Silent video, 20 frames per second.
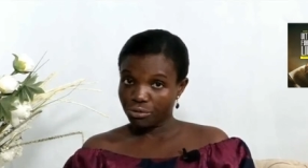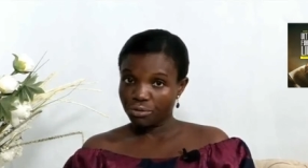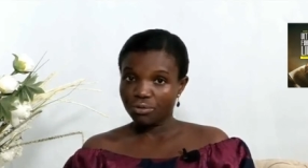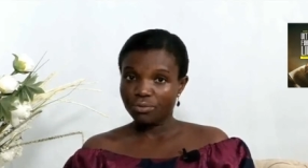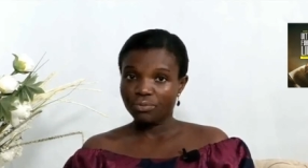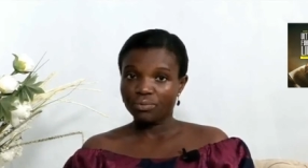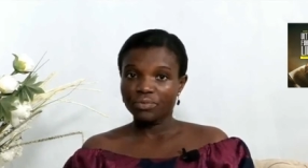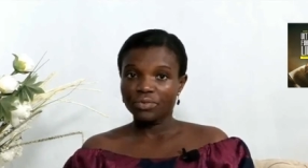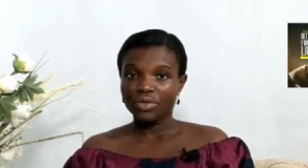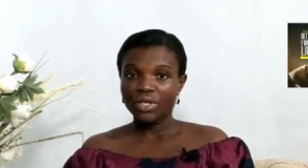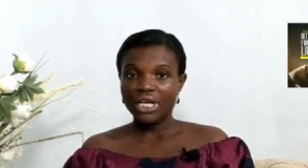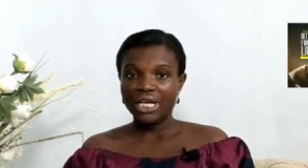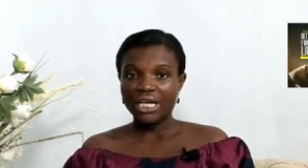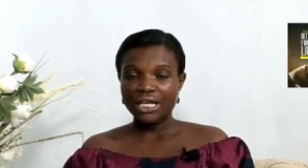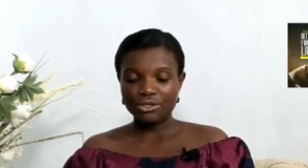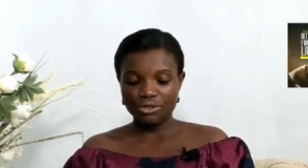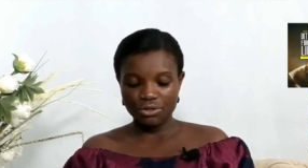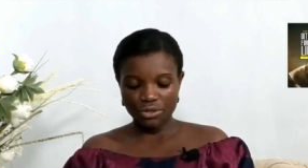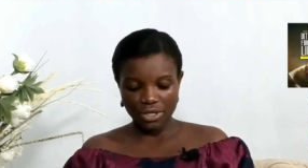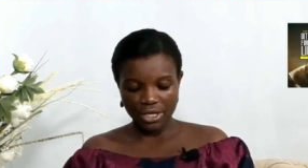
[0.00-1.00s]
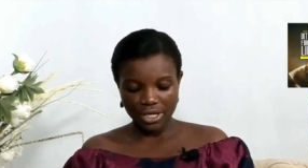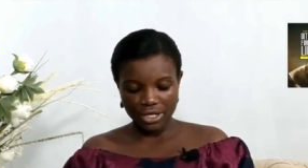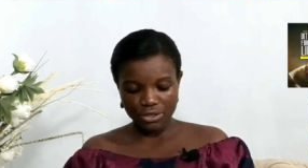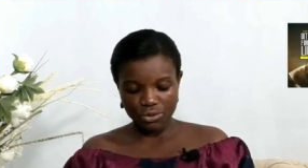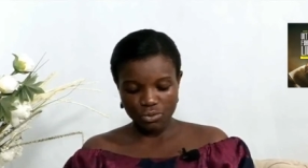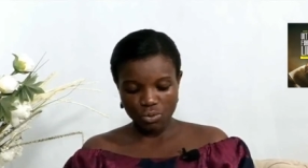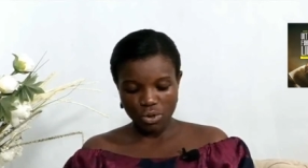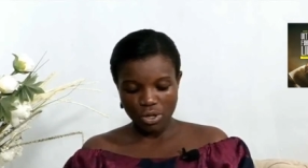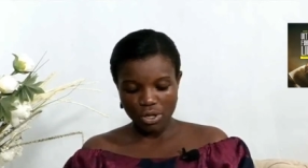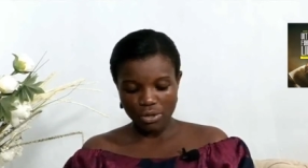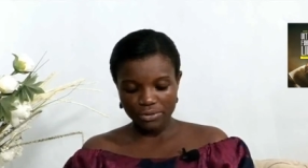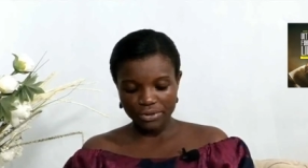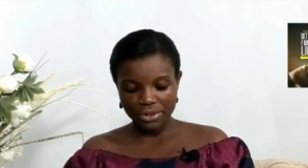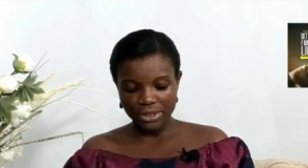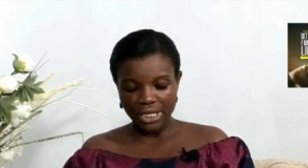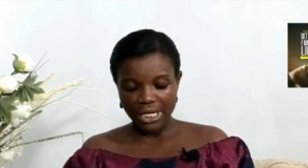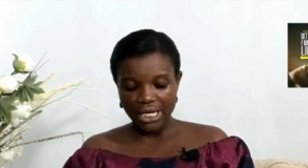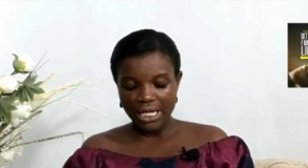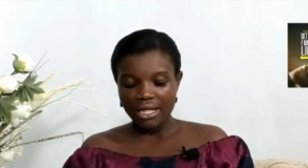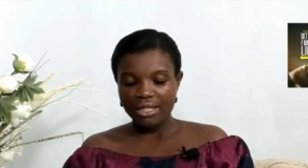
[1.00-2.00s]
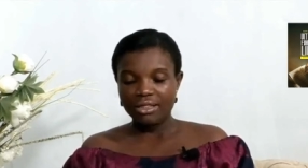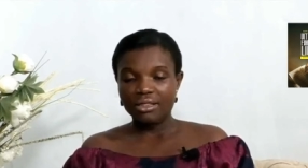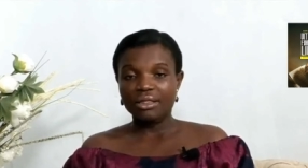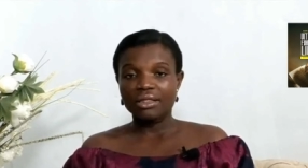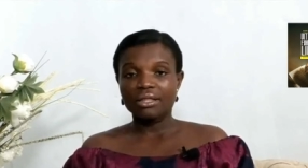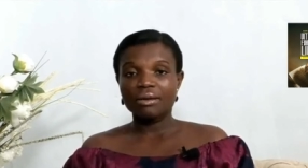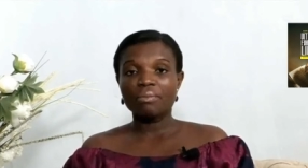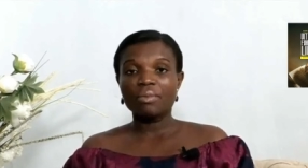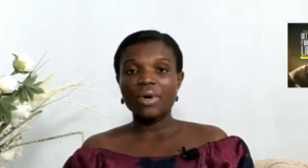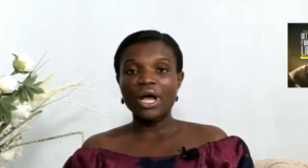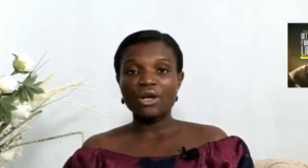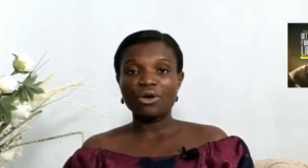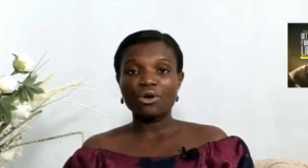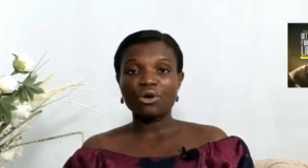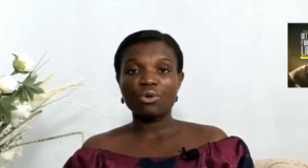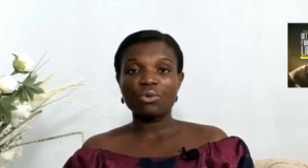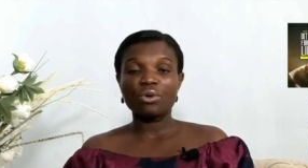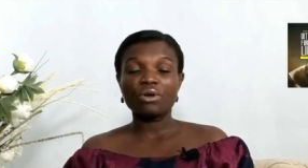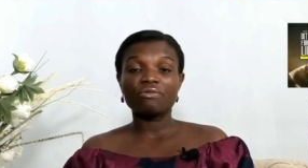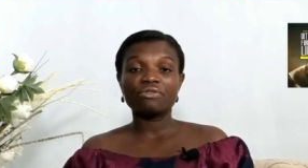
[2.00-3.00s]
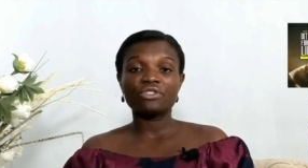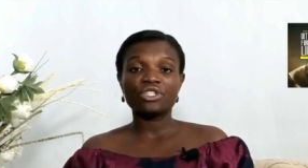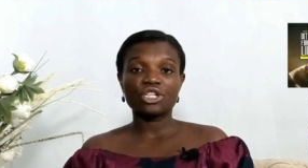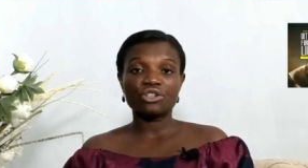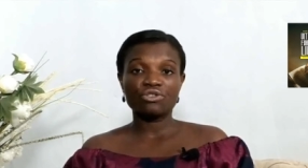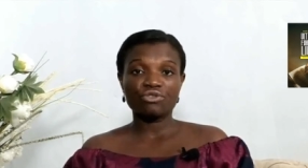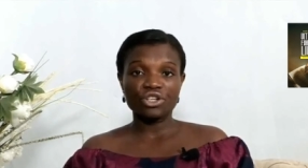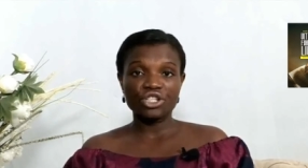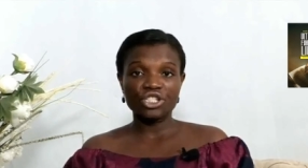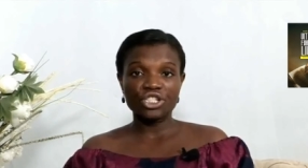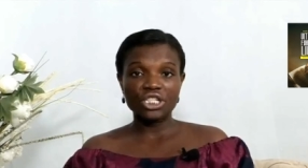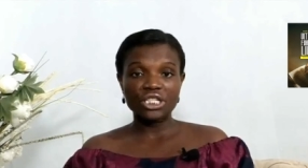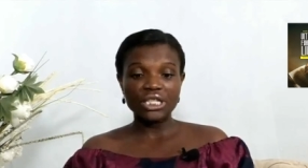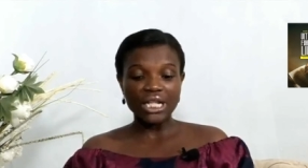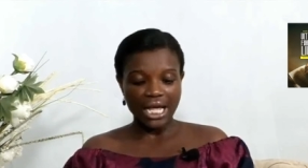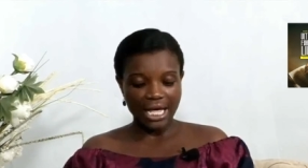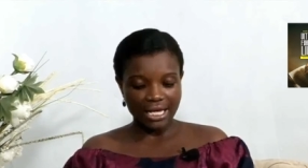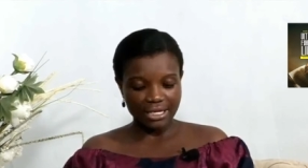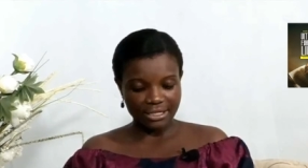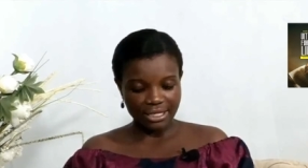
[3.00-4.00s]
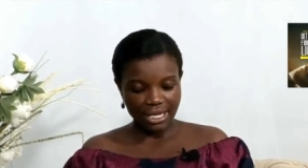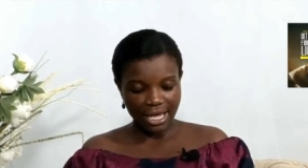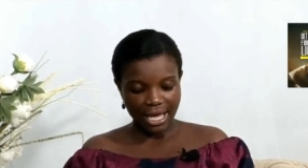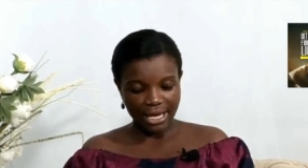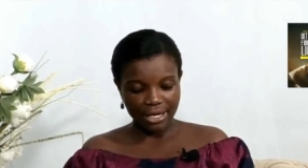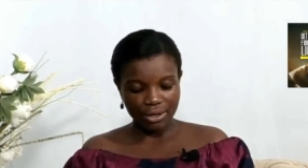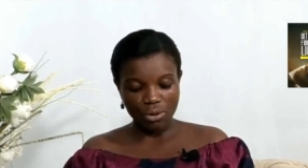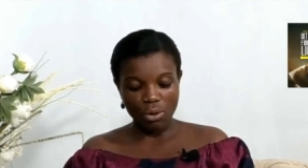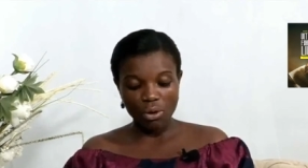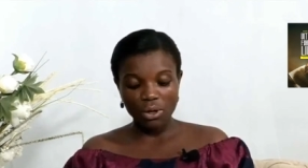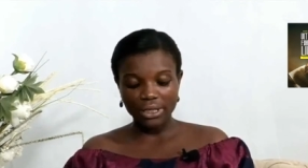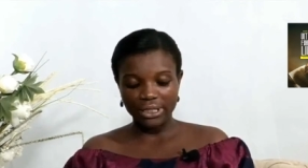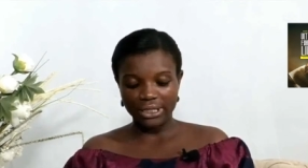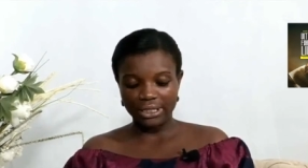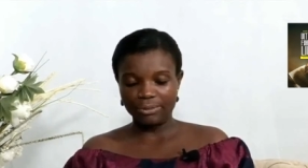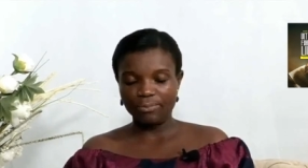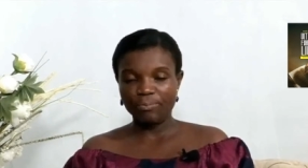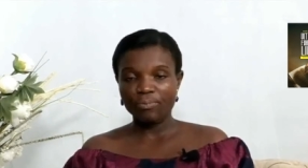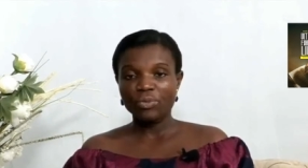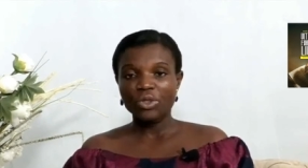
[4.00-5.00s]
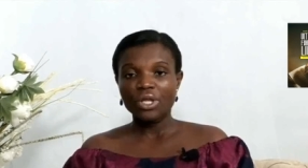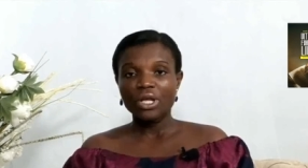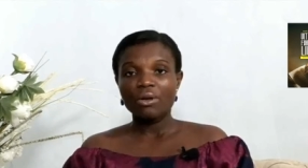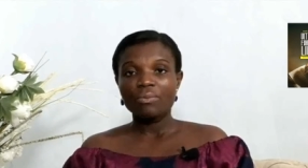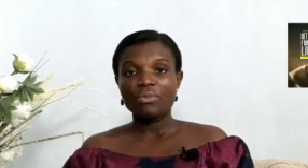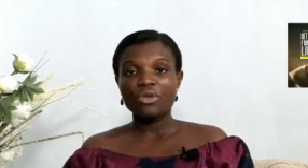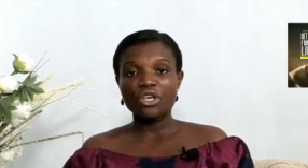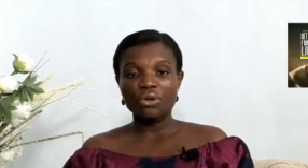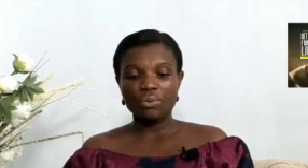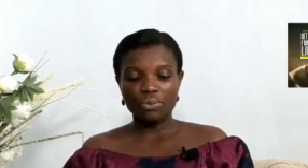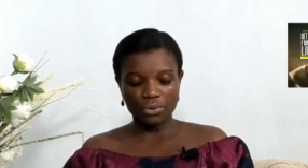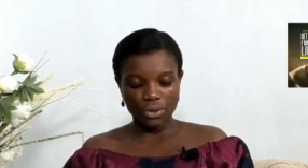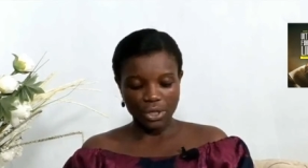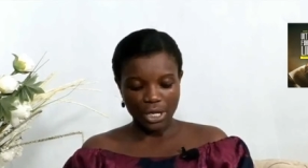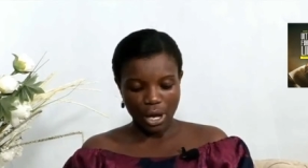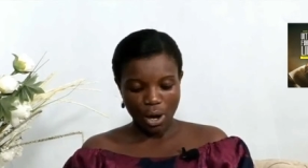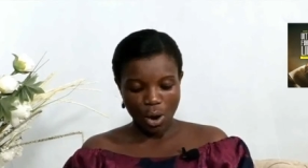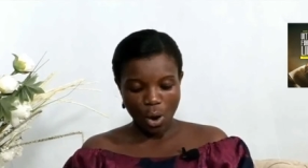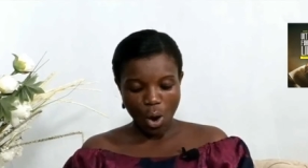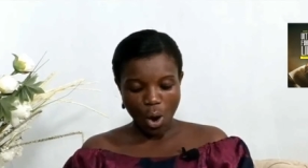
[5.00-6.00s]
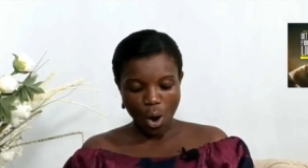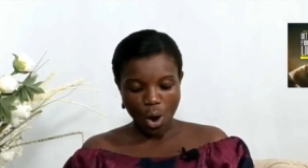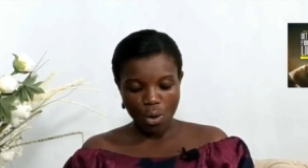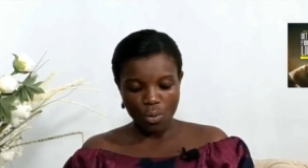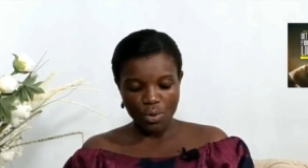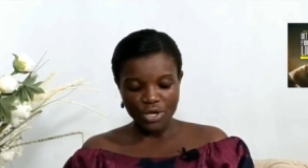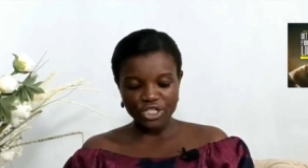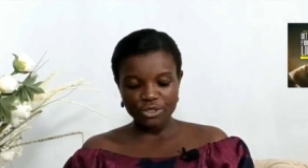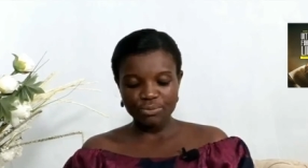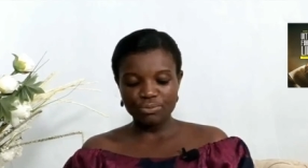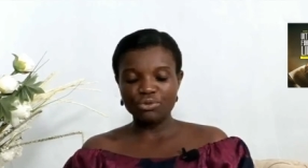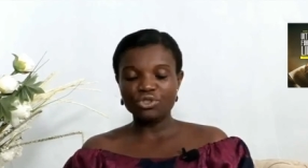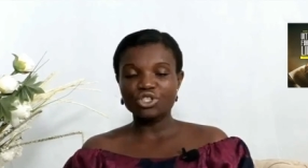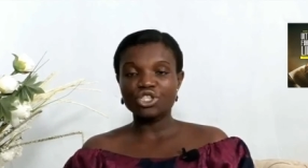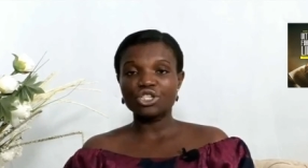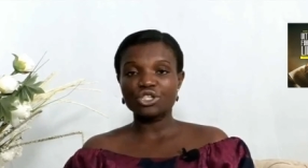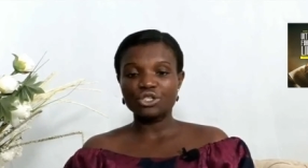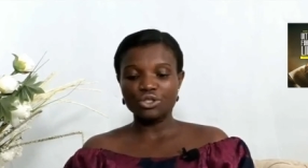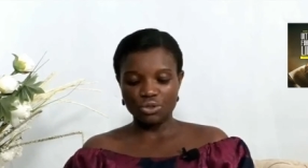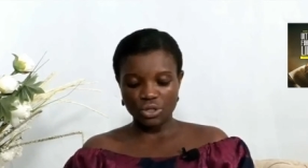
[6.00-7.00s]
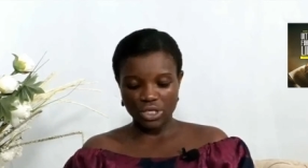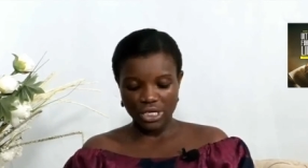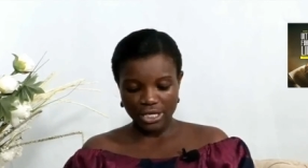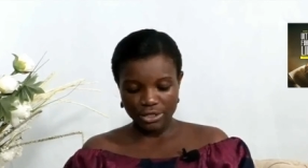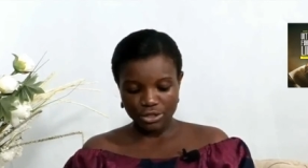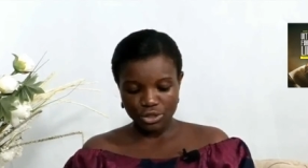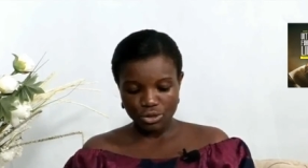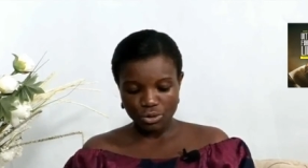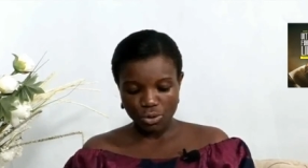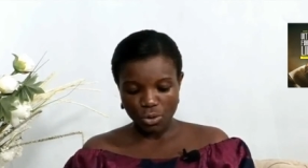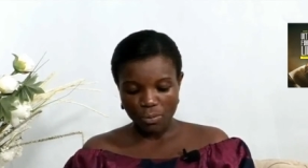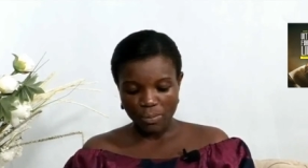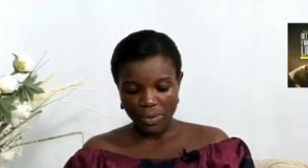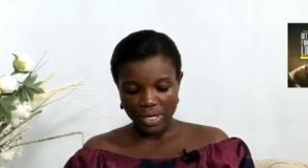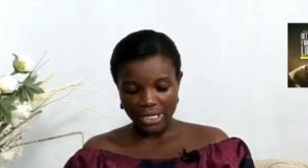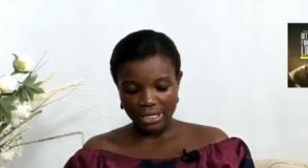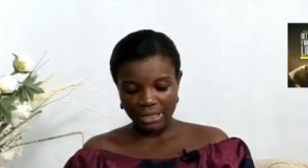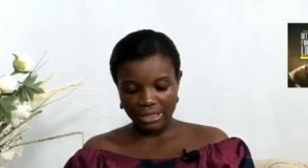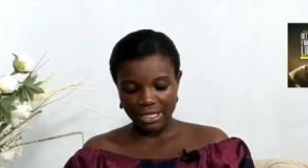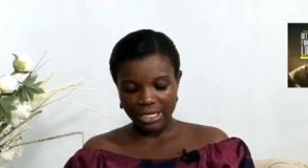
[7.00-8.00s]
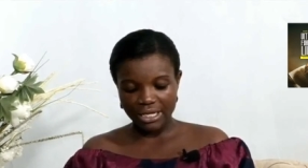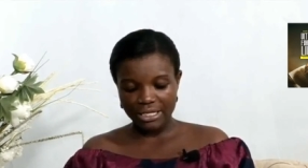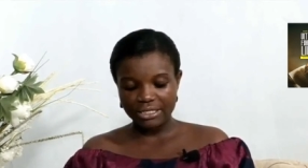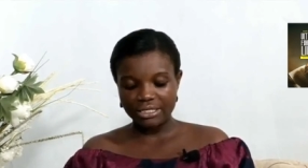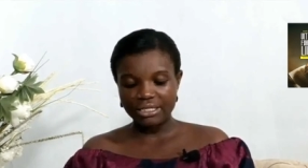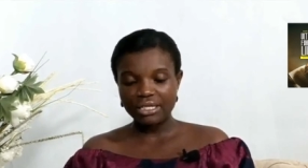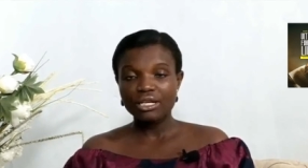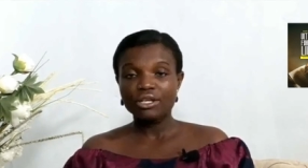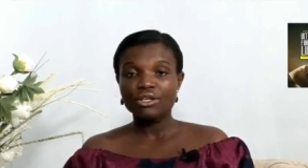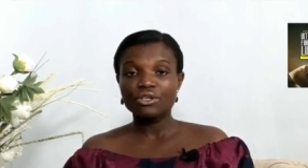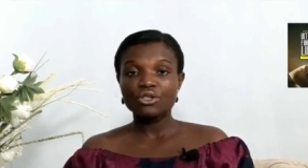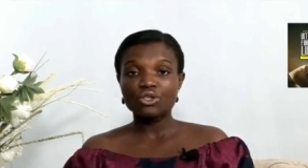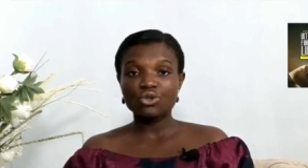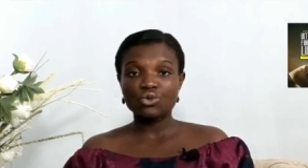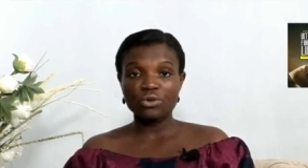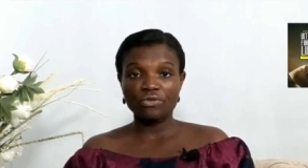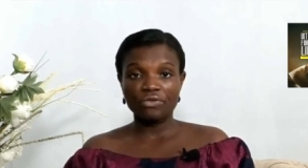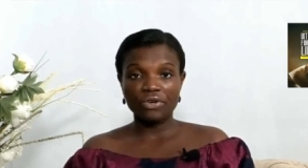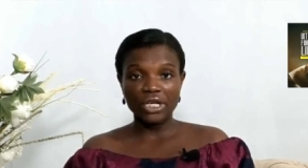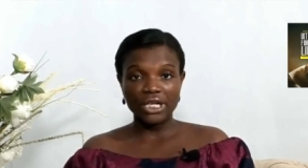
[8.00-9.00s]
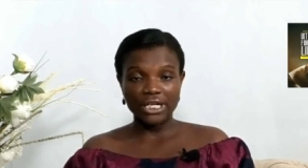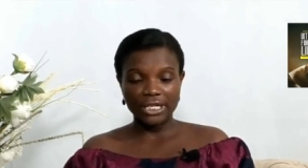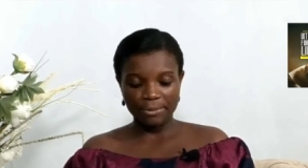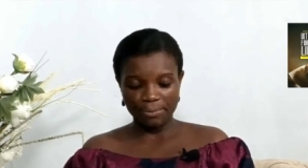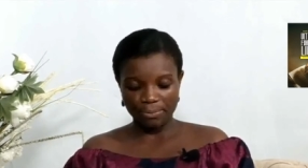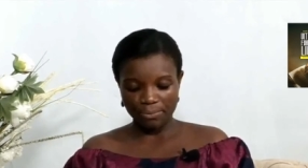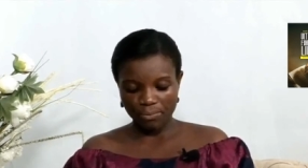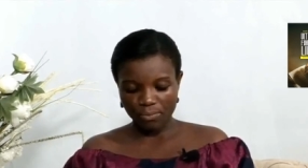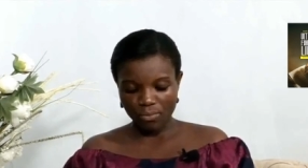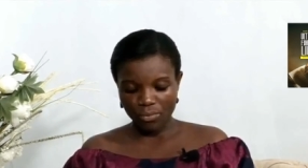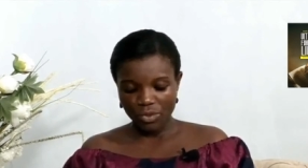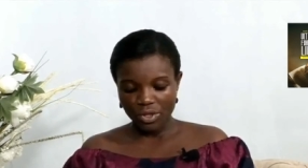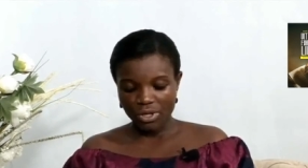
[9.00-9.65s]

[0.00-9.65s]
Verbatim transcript: True, in today's world, the microwave generation, as I call it, people are always pushing to get so many things swiftly.